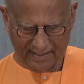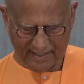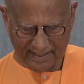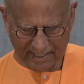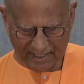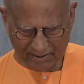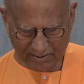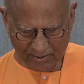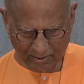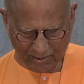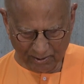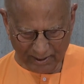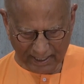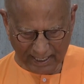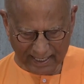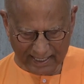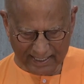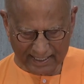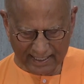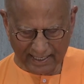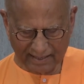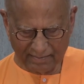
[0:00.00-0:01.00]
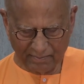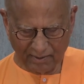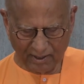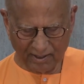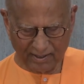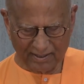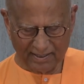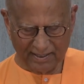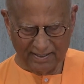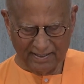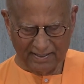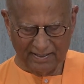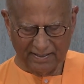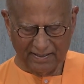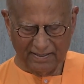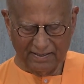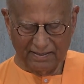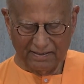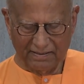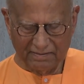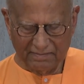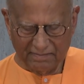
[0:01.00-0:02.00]
He told another monk,
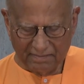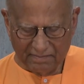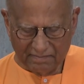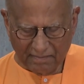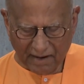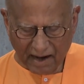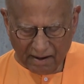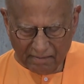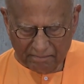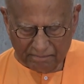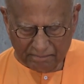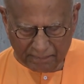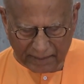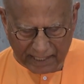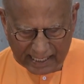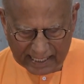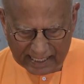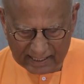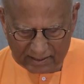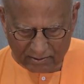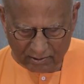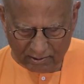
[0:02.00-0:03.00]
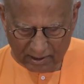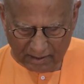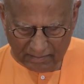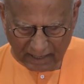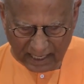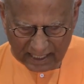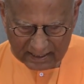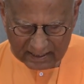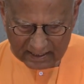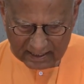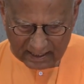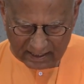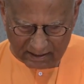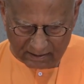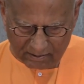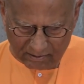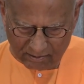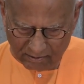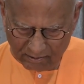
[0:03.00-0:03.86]
pray to the Master